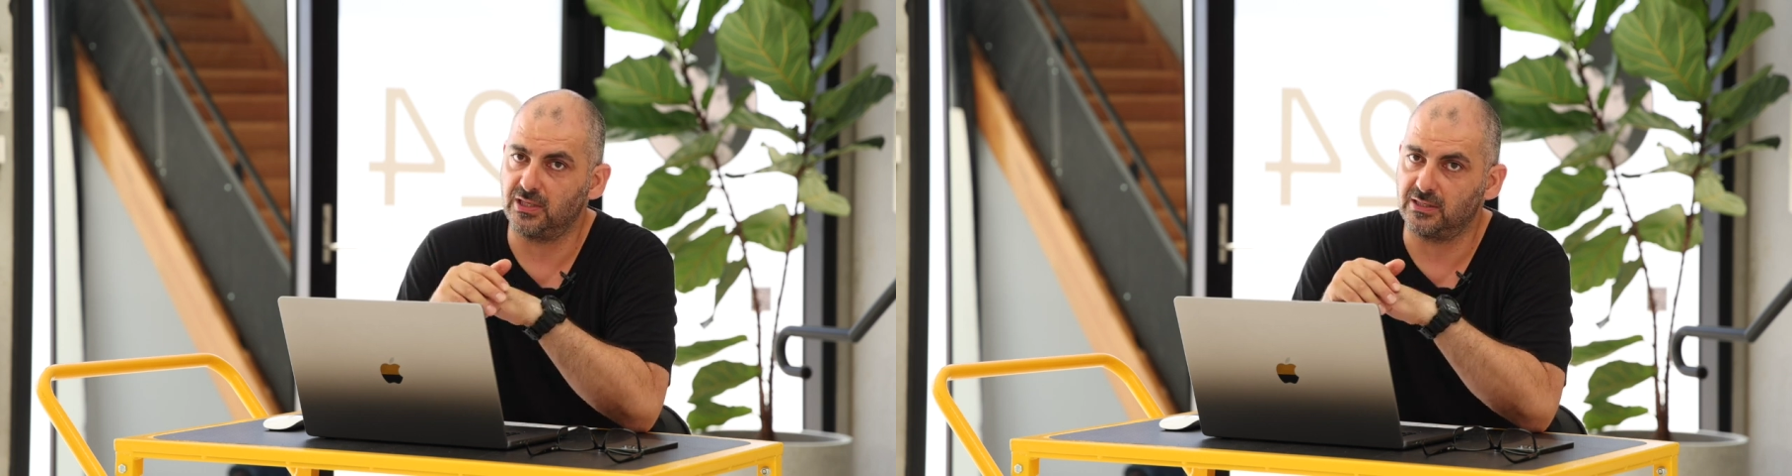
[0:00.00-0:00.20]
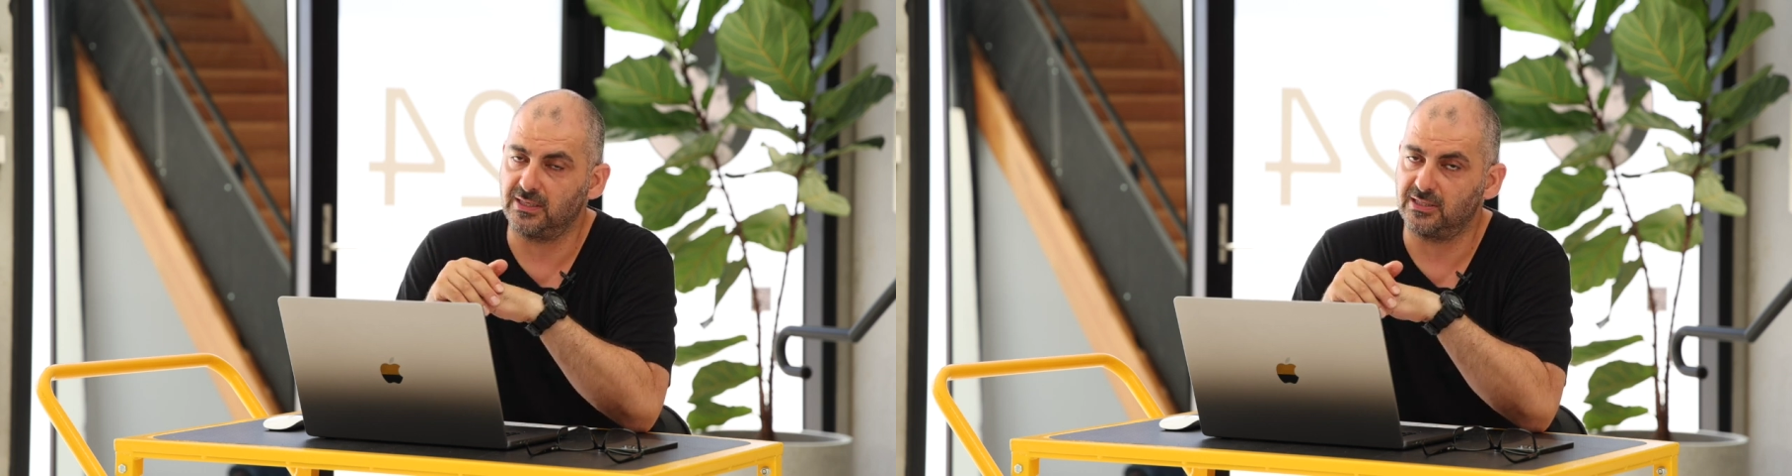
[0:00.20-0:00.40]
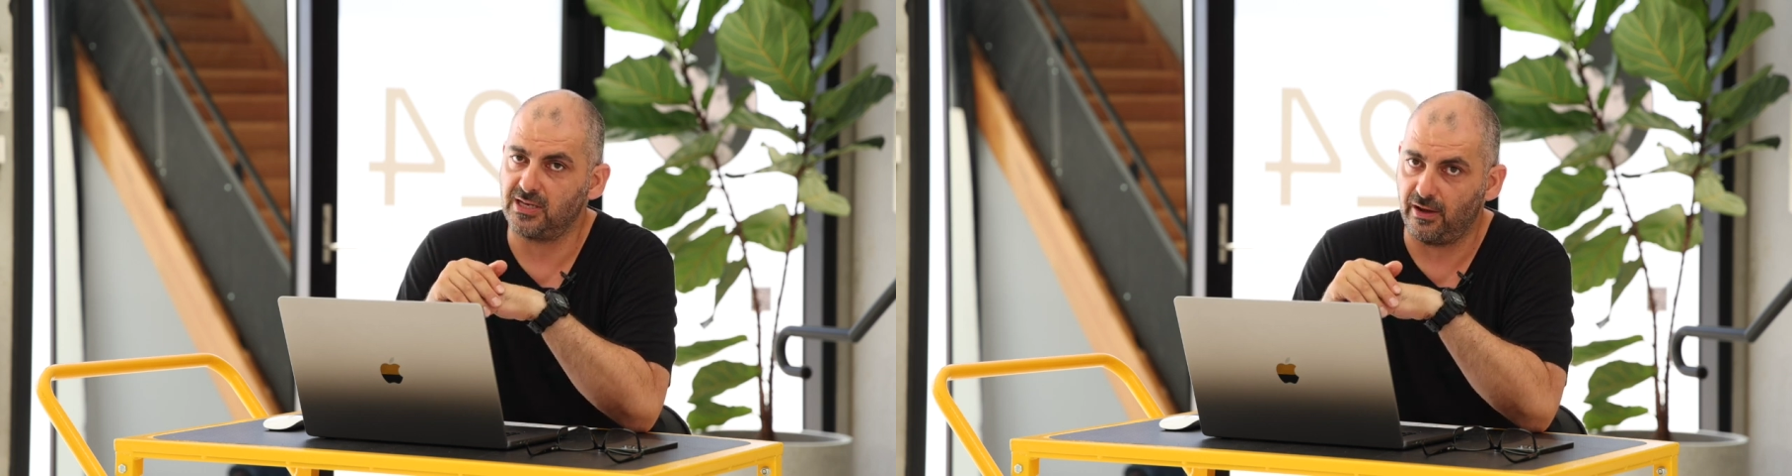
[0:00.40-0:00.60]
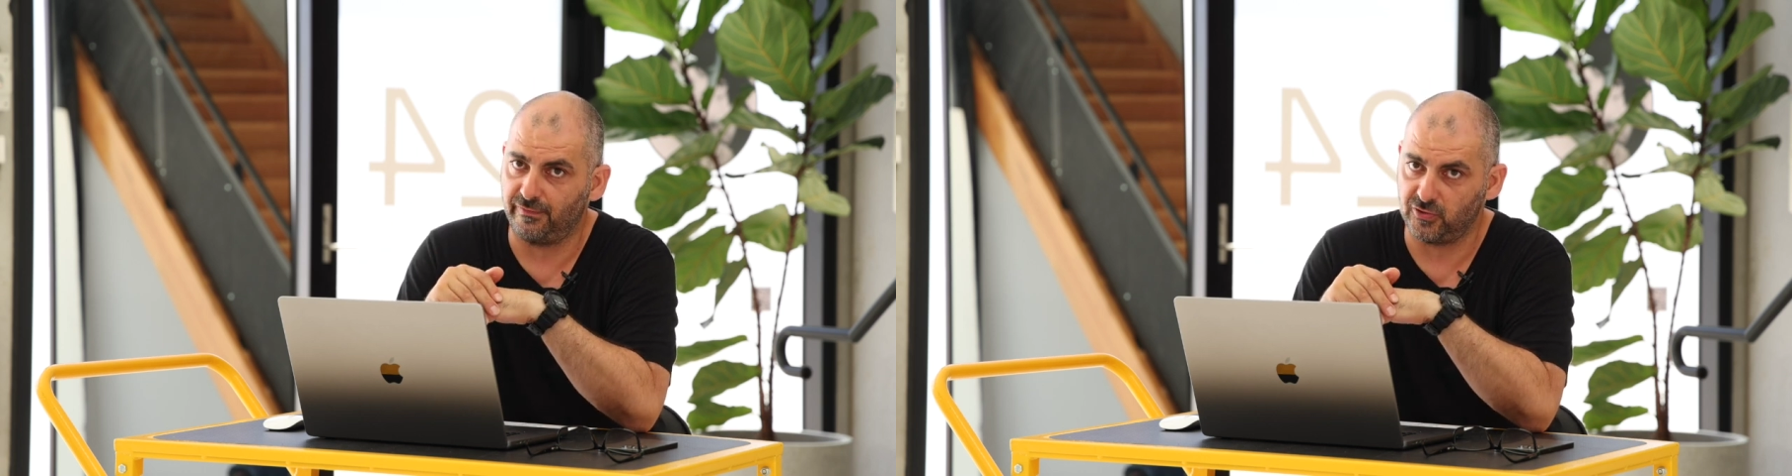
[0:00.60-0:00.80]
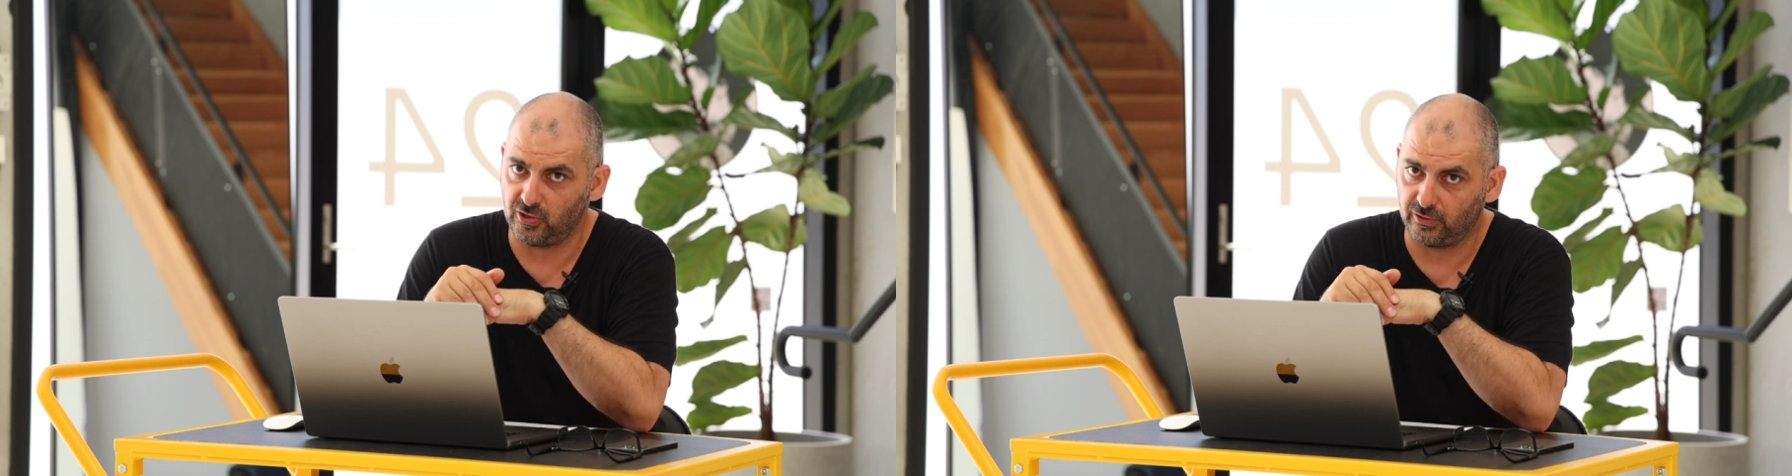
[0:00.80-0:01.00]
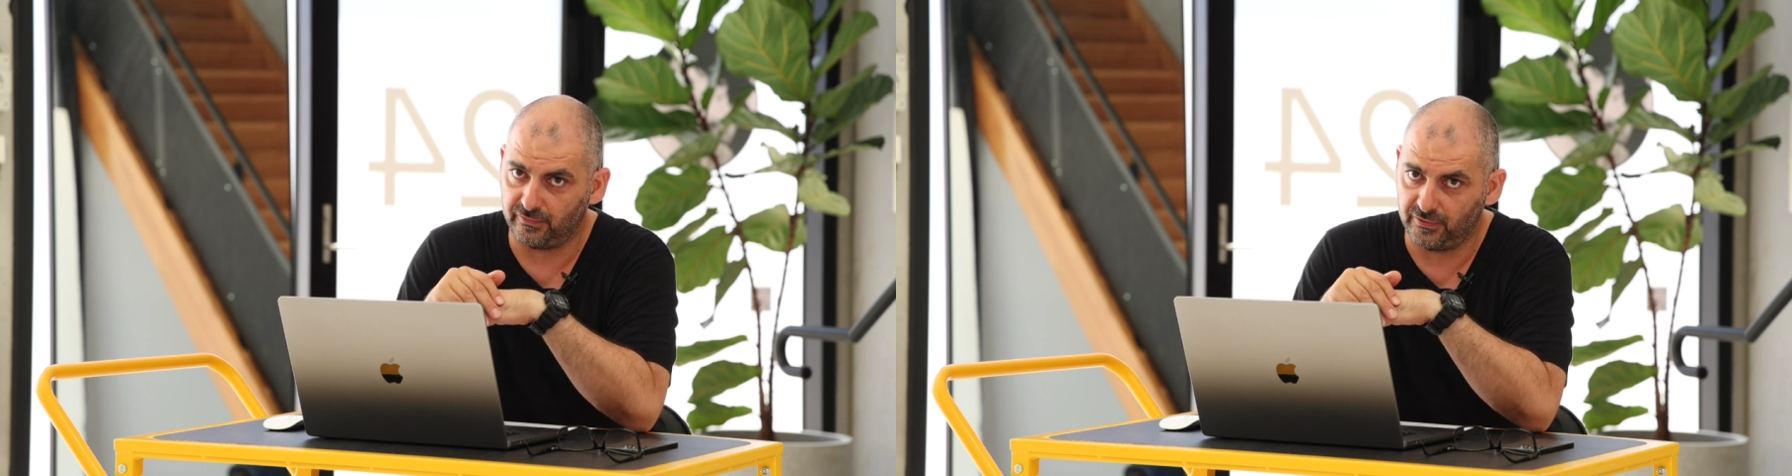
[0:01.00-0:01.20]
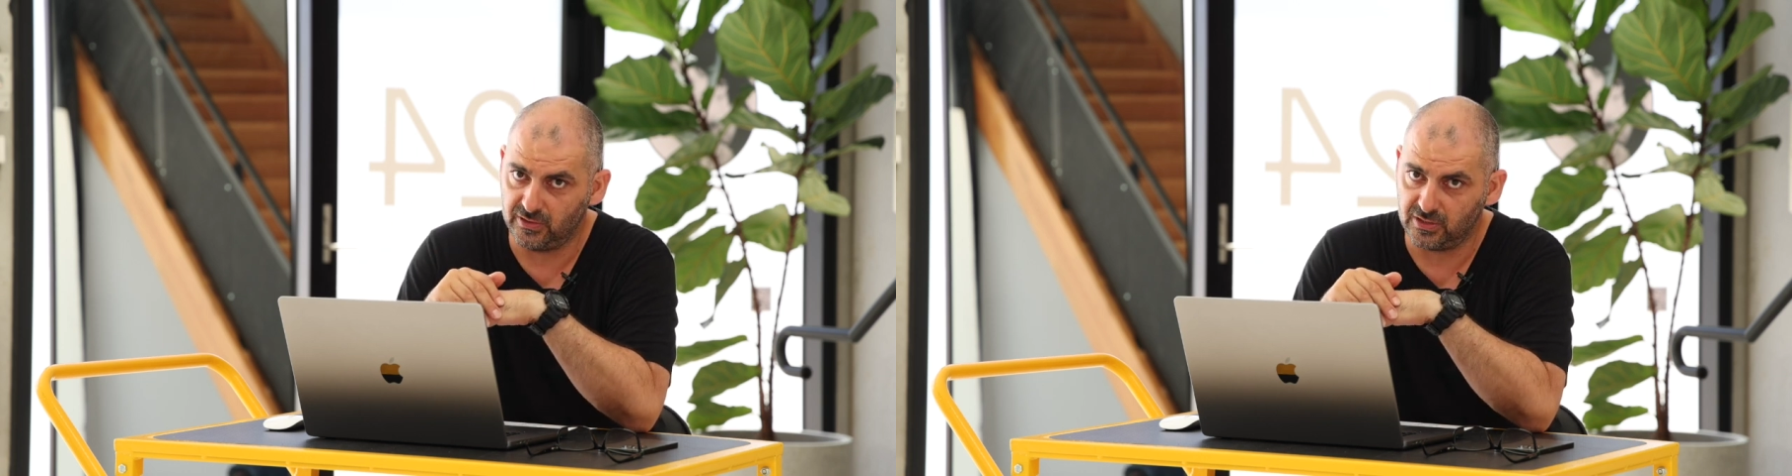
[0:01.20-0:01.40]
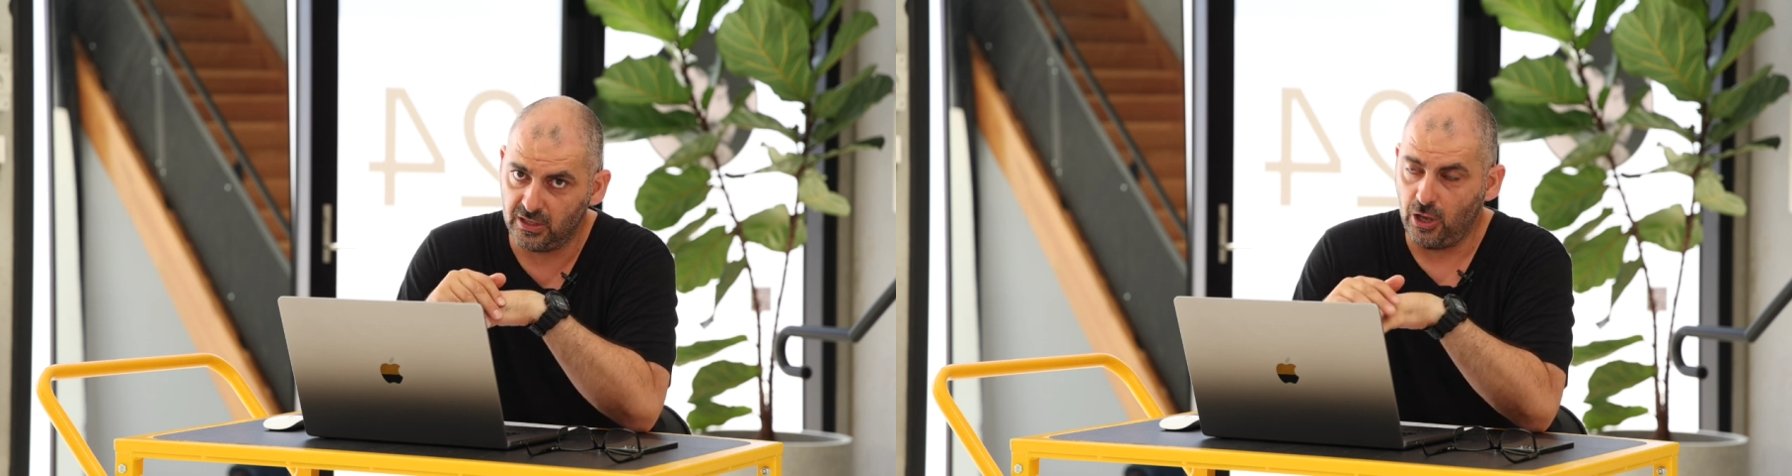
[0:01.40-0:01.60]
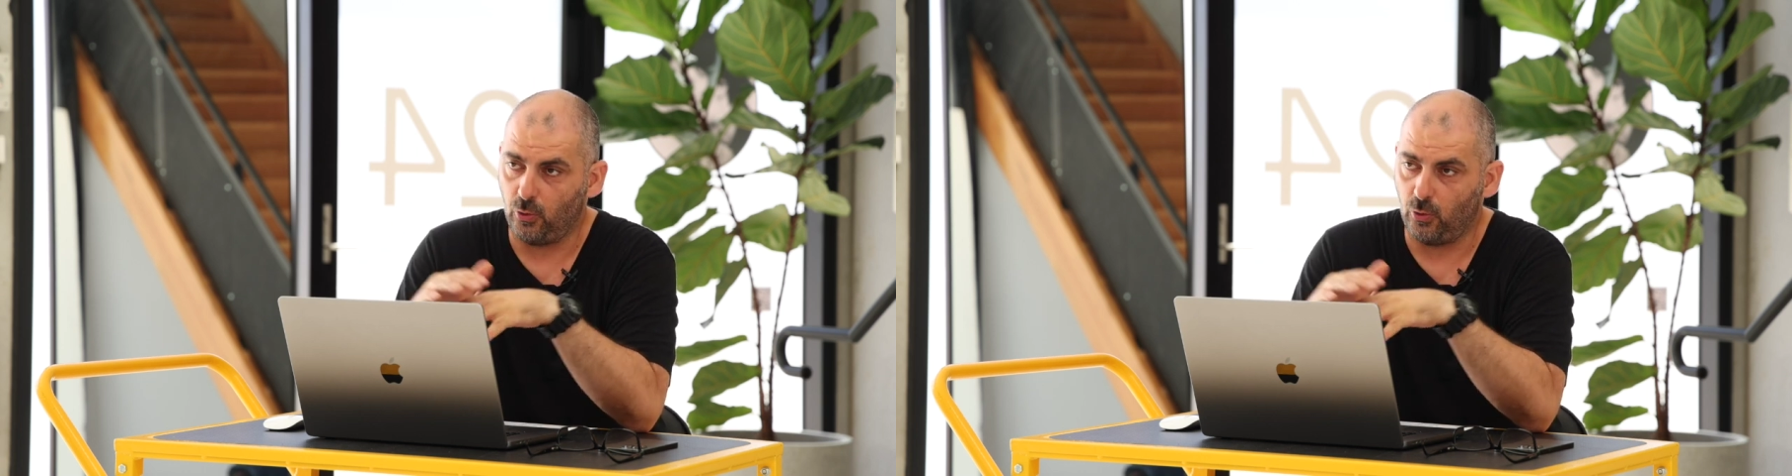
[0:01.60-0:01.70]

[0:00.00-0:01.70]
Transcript: to teach our photographers